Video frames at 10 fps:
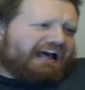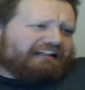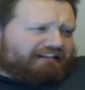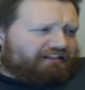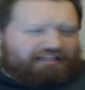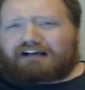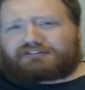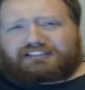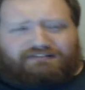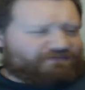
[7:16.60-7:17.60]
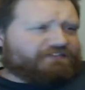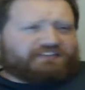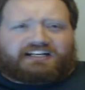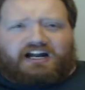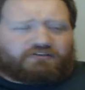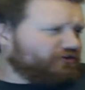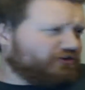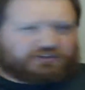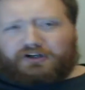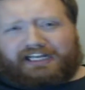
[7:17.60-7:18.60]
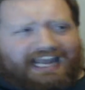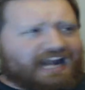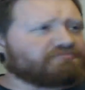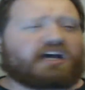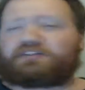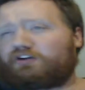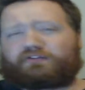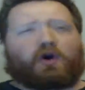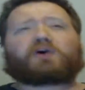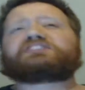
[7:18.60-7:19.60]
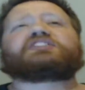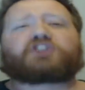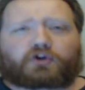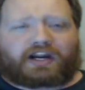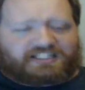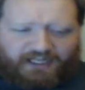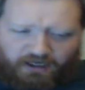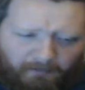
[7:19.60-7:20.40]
1,000, 1,500, there's 30 games on there. Of course, that's a great deal.